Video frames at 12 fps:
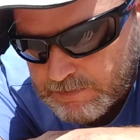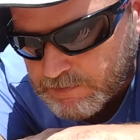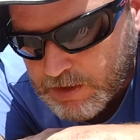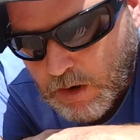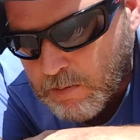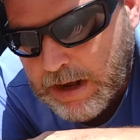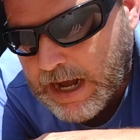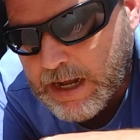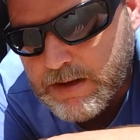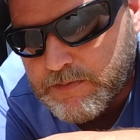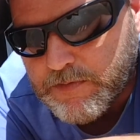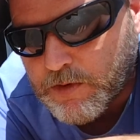Don't
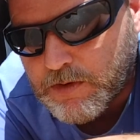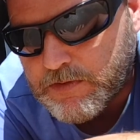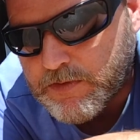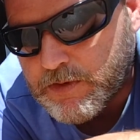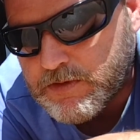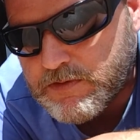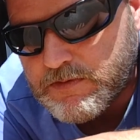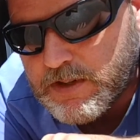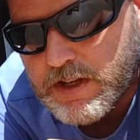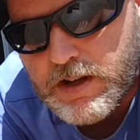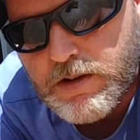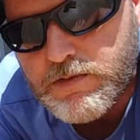buy them for
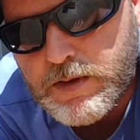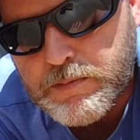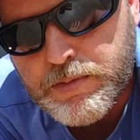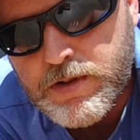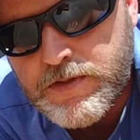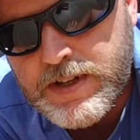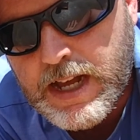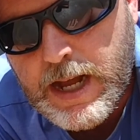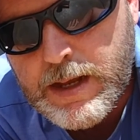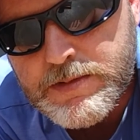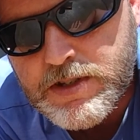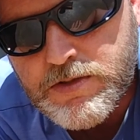you know, improved
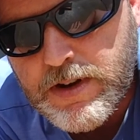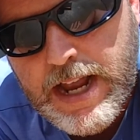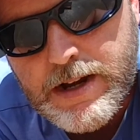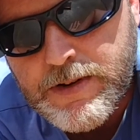times and drag